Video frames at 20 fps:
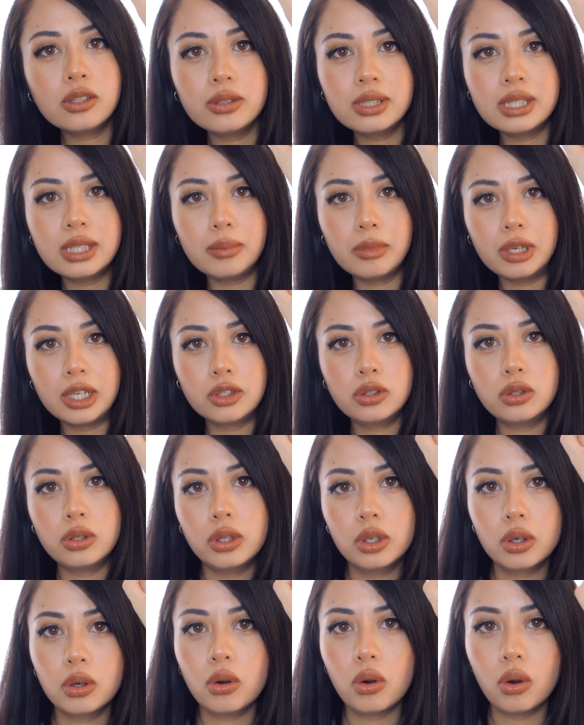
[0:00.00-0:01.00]
look similar to
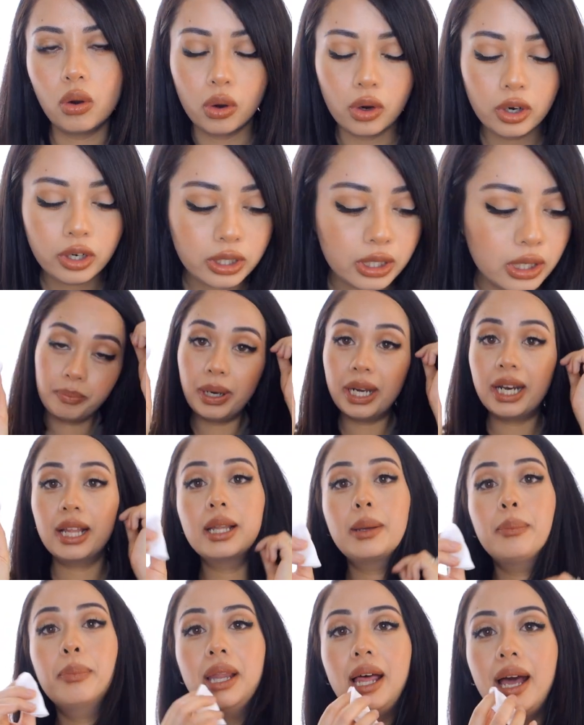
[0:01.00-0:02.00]
the Cork, but
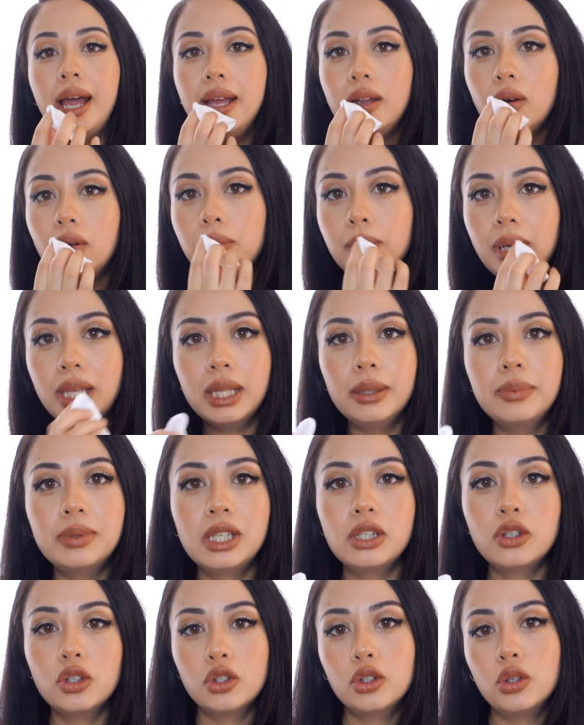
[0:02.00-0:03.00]
I'll apply it on my lips
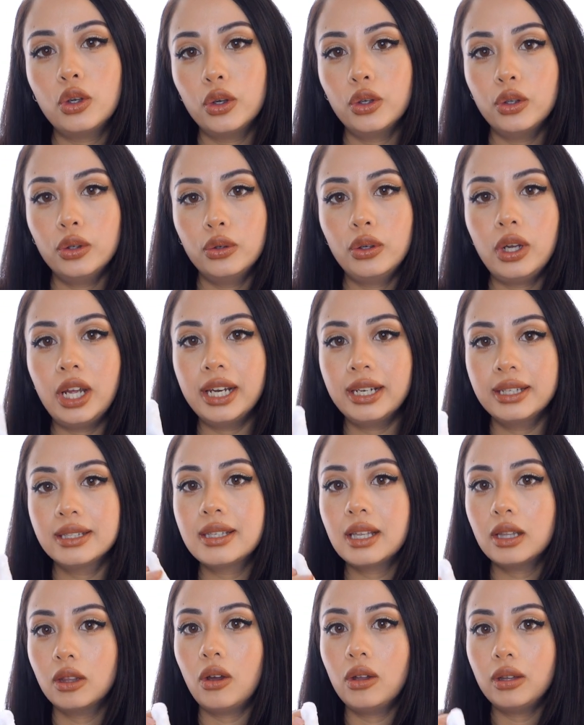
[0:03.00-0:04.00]
and show you it is
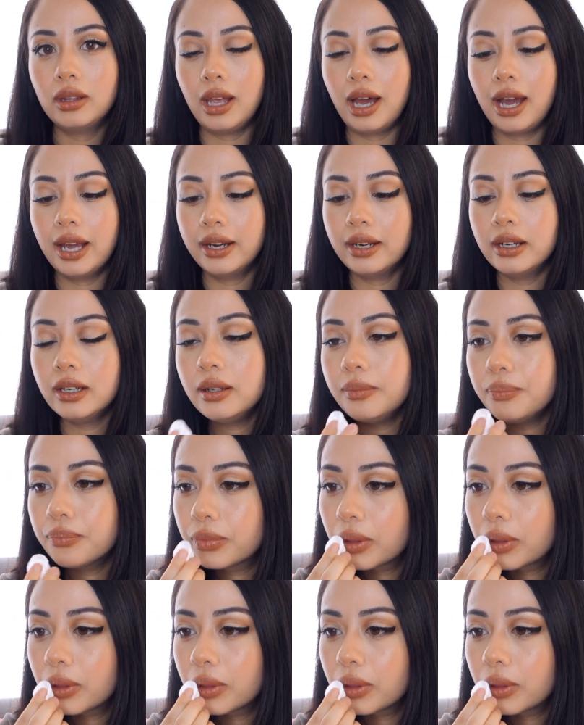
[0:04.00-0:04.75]
a lot lighter.